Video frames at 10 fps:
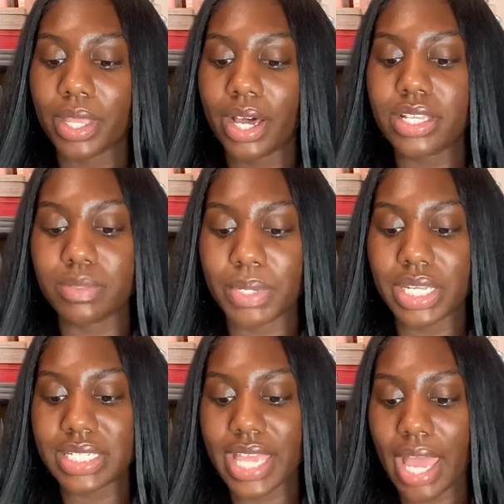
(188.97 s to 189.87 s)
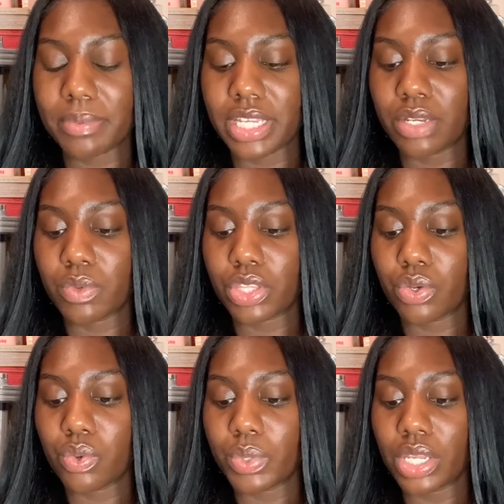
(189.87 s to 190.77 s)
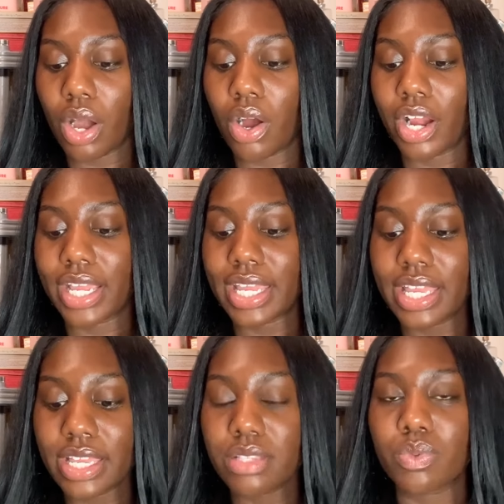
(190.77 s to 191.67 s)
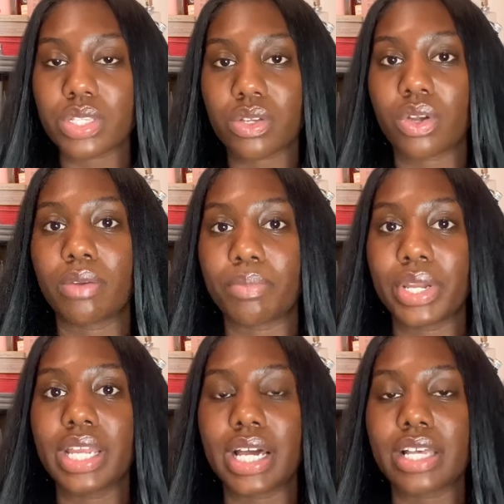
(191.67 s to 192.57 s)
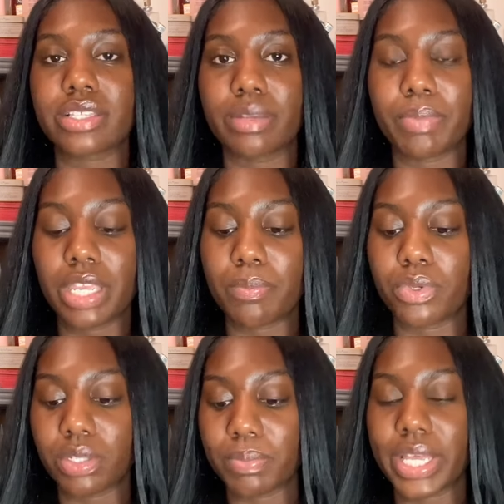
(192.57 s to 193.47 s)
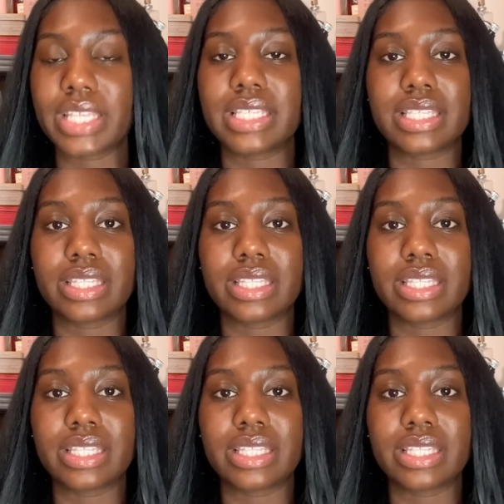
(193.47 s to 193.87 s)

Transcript: us being tapped in with who we are is what's going to bring us the people, the places,